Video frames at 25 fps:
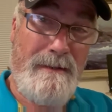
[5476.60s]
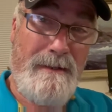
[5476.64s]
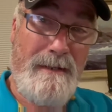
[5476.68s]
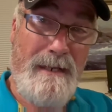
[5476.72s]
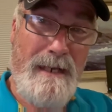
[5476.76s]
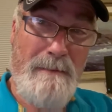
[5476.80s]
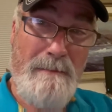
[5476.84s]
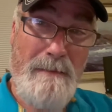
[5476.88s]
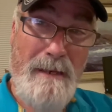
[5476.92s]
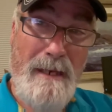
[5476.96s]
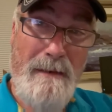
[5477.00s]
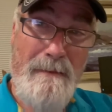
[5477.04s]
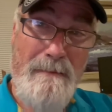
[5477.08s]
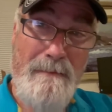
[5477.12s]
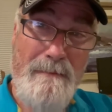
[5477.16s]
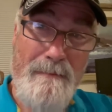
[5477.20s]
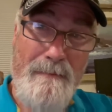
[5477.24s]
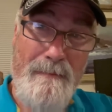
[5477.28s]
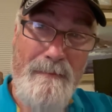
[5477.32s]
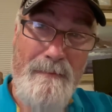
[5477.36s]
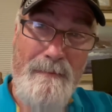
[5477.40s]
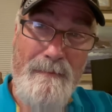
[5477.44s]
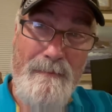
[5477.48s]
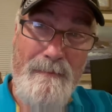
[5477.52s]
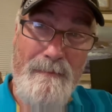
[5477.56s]
in my
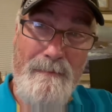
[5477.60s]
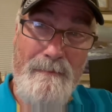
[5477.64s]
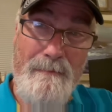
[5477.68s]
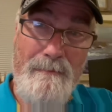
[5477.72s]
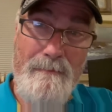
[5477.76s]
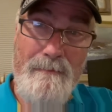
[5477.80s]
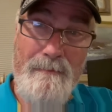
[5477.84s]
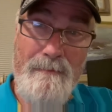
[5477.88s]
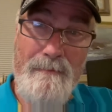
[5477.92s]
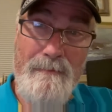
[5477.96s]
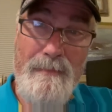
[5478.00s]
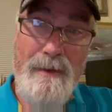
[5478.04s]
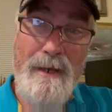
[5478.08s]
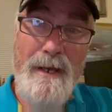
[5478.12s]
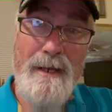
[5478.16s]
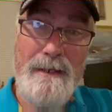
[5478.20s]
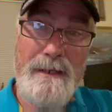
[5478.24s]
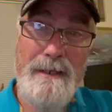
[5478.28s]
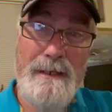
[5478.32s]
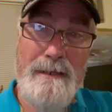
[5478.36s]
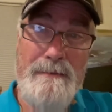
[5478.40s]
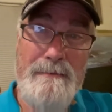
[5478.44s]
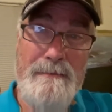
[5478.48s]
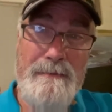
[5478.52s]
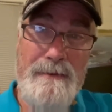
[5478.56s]

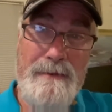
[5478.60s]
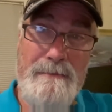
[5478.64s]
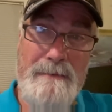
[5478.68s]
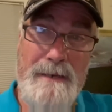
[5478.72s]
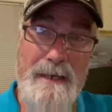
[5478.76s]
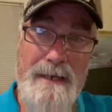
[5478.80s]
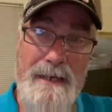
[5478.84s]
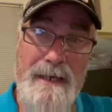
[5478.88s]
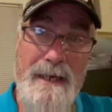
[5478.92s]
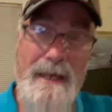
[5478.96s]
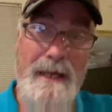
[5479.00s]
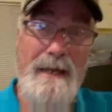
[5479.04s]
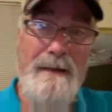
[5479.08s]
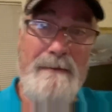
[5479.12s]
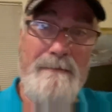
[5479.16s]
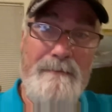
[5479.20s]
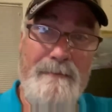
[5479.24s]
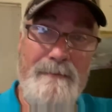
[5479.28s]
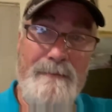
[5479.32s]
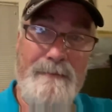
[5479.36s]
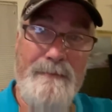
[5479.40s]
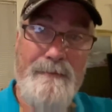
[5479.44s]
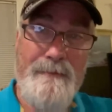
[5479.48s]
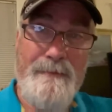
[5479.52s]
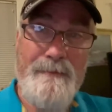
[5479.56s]
pocket to my name,
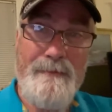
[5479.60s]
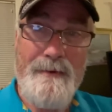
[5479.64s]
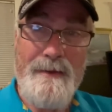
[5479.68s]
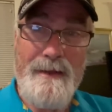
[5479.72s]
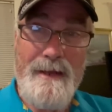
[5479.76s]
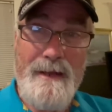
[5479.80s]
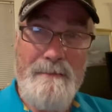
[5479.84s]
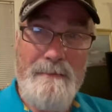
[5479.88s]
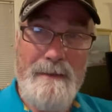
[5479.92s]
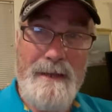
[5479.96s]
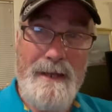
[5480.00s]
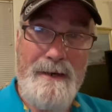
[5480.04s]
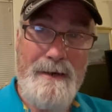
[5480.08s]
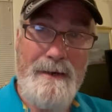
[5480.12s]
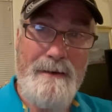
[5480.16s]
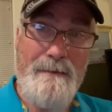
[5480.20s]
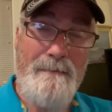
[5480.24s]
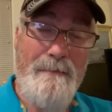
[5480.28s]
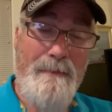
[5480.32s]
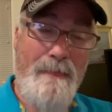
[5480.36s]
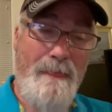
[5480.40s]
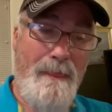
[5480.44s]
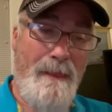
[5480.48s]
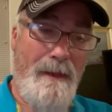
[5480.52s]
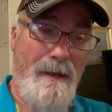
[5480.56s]
for that matter.
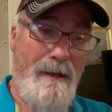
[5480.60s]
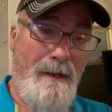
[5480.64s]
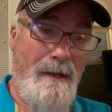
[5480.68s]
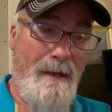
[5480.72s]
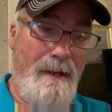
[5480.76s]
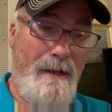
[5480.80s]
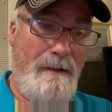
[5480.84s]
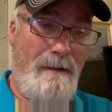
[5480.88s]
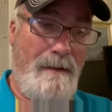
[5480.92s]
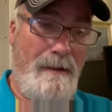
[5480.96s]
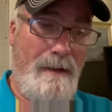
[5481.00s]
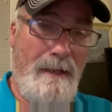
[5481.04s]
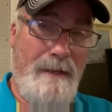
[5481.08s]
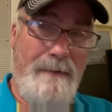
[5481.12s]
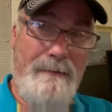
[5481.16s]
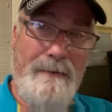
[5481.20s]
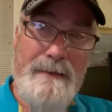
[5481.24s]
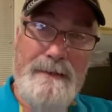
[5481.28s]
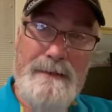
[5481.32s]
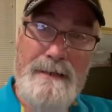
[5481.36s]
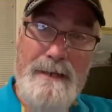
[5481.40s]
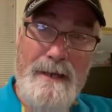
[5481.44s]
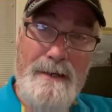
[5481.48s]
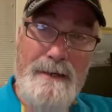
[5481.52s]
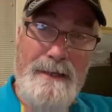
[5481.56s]

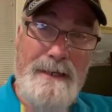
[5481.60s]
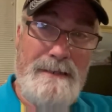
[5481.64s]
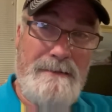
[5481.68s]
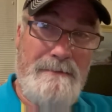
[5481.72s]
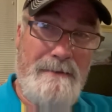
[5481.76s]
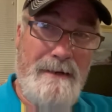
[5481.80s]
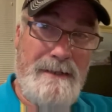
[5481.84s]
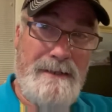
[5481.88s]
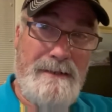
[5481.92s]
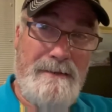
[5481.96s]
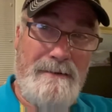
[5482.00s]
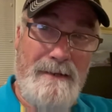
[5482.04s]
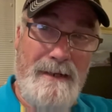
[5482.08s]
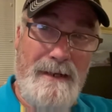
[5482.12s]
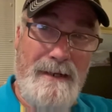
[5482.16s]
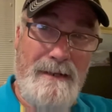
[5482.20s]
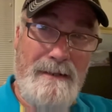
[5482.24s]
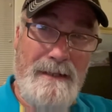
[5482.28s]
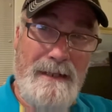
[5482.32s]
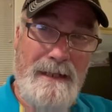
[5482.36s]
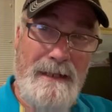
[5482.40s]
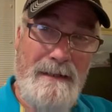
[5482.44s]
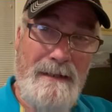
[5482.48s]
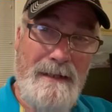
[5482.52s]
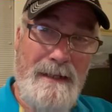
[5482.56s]
Leaving Taki's restaurant,
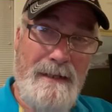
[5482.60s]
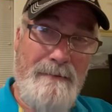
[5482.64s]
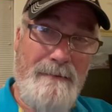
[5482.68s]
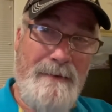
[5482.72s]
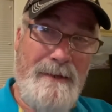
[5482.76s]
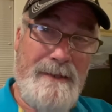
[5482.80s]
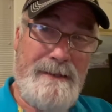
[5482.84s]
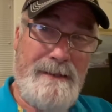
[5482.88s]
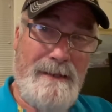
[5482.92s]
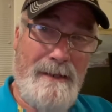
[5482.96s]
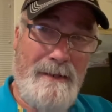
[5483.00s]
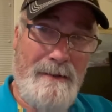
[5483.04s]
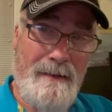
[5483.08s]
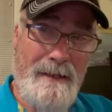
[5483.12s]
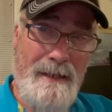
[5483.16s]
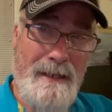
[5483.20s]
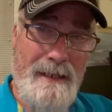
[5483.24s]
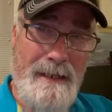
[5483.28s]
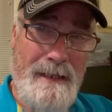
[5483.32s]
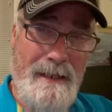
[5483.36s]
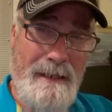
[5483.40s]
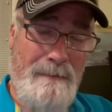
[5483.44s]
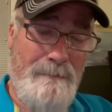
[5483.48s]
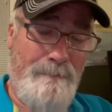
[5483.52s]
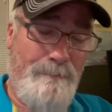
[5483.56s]
leaving this young
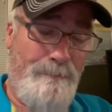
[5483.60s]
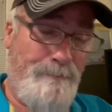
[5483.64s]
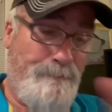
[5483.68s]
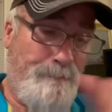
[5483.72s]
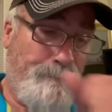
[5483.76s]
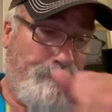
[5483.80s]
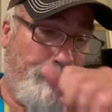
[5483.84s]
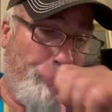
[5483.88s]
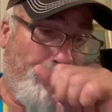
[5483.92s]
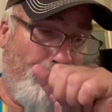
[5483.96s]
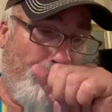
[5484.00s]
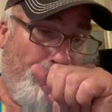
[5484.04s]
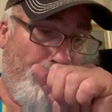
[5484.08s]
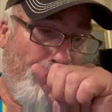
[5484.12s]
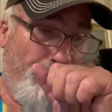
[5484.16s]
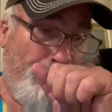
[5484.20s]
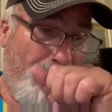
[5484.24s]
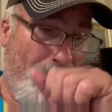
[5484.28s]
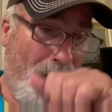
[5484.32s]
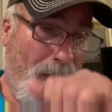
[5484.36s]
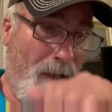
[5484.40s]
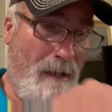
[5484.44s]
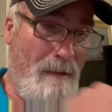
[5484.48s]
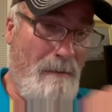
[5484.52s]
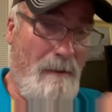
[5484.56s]
lady,
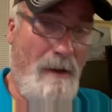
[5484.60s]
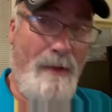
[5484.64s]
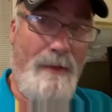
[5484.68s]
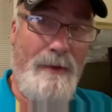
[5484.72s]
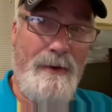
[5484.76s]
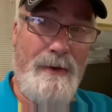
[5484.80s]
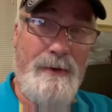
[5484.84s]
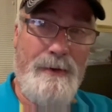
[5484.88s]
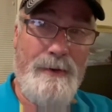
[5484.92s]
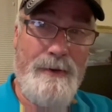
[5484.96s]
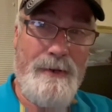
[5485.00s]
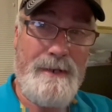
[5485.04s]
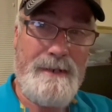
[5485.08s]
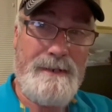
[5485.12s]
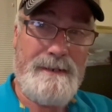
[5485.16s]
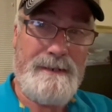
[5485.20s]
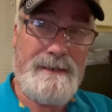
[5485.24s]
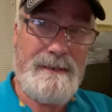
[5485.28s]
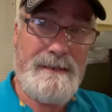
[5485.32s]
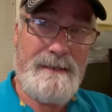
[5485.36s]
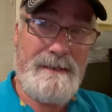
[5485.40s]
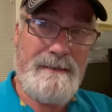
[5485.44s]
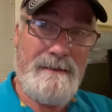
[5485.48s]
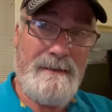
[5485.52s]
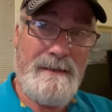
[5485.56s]
um, all the
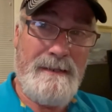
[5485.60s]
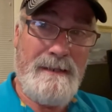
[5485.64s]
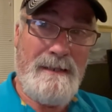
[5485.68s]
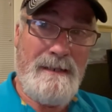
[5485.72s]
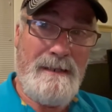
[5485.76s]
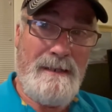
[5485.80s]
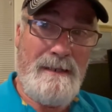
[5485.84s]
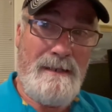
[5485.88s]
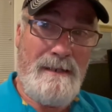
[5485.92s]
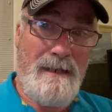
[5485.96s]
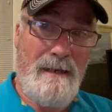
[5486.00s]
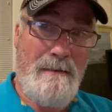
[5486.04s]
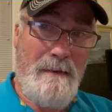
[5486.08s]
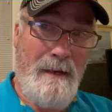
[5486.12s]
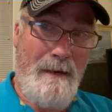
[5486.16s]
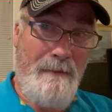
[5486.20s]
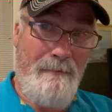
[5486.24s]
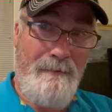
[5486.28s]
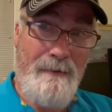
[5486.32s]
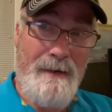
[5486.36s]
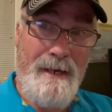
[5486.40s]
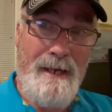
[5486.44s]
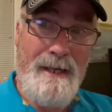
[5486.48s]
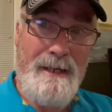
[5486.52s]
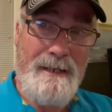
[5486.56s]
cooks, all my
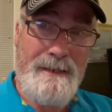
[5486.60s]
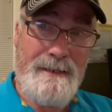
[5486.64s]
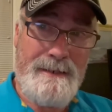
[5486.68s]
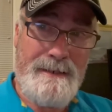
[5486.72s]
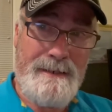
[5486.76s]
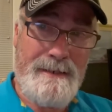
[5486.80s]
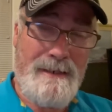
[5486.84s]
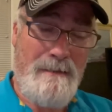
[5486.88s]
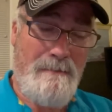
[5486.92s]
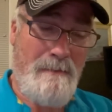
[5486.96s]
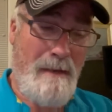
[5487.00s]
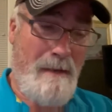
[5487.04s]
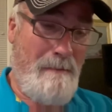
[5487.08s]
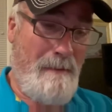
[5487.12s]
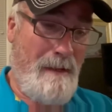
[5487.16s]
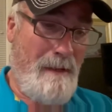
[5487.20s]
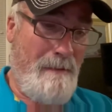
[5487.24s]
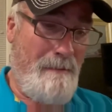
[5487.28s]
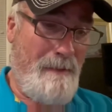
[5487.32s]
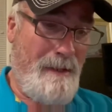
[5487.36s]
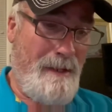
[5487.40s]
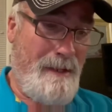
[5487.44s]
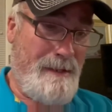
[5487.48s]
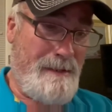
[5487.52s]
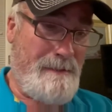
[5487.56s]
friends, all my
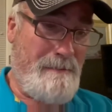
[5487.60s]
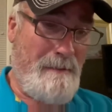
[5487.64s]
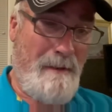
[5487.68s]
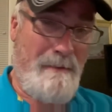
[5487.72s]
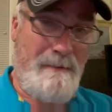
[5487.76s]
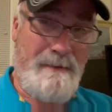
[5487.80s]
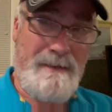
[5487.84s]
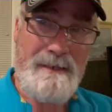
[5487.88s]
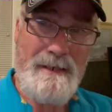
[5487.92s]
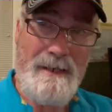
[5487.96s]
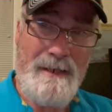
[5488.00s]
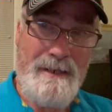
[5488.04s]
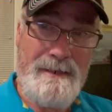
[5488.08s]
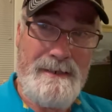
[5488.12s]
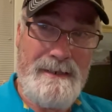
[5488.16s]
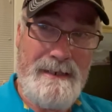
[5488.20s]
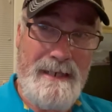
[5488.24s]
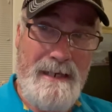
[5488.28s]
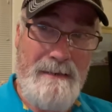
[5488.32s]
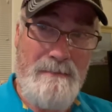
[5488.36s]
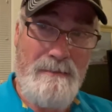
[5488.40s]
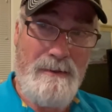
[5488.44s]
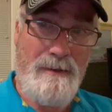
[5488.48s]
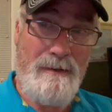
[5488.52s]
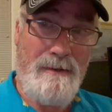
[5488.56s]
memories, my massage
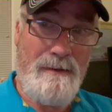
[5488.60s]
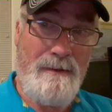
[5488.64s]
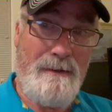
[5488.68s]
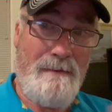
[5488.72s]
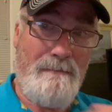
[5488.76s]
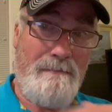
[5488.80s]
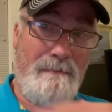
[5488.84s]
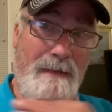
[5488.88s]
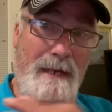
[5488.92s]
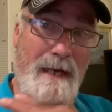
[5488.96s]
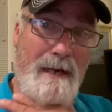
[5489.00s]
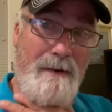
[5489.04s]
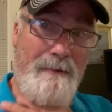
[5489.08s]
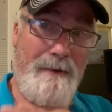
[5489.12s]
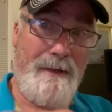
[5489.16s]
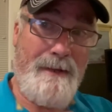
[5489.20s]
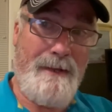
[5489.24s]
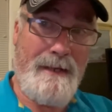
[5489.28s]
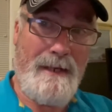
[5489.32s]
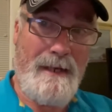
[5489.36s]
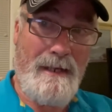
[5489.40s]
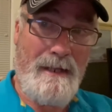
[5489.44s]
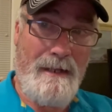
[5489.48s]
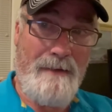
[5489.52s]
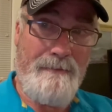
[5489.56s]
table,
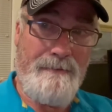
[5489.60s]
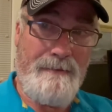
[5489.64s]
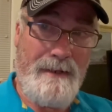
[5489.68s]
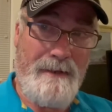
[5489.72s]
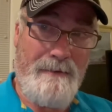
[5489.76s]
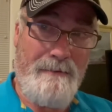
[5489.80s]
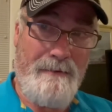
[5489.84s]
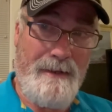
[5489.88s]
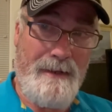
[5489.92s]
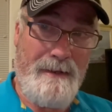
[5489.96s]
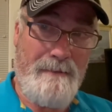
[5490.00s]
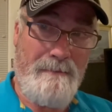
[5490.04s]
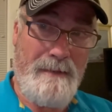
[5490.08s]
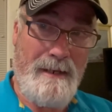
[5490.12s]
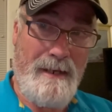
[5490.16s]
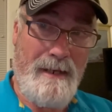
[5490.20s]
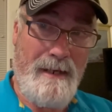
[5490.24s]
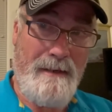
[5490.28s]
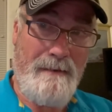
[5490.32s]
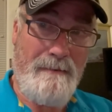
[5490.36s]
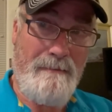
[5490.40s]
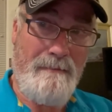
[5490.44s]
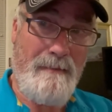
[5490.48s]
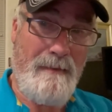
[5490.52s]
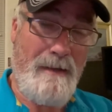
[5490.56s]
everything. I left everything
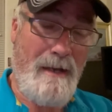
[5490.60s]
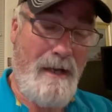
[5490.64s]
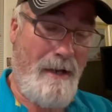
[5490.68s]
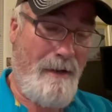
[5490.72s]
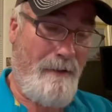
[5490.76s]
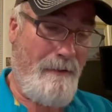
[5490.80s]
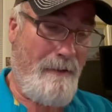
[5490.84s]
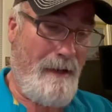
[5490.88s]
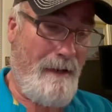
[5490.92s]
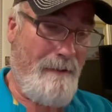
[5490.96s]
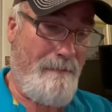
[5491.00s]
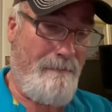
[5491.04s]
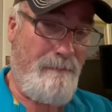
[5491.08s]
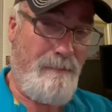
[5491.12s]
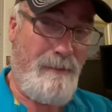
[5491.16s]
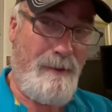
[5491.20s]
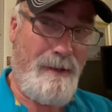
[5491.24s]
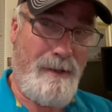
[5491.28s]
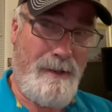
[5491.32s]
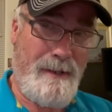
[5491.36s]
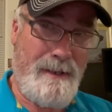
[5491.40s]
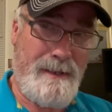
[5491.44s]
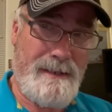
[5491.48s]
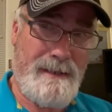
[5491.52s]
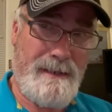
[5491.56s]
behind. Autographed
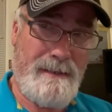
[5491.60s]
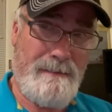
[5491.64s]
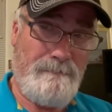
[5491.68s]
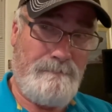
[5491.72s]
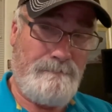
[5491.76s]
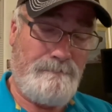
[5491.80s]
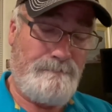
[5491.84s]
books,